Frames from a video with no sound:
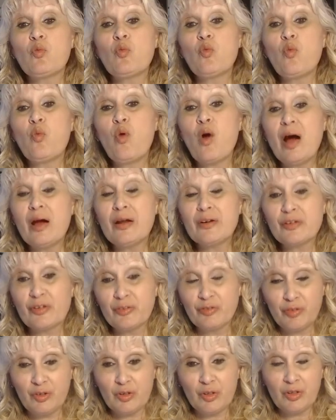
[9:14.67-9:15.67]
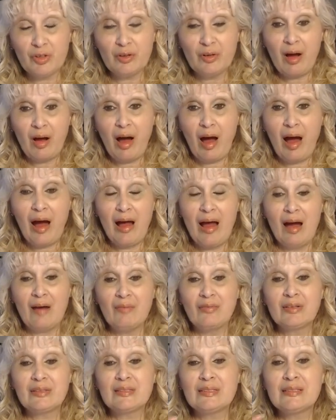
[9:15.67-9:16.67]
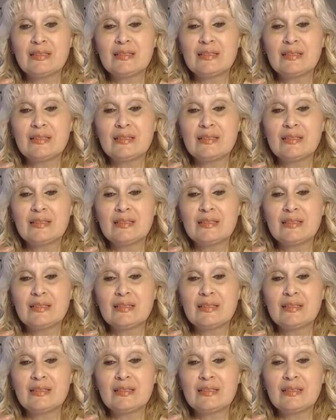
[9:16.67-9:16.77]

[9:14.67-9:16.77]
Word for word: wonderful? I have a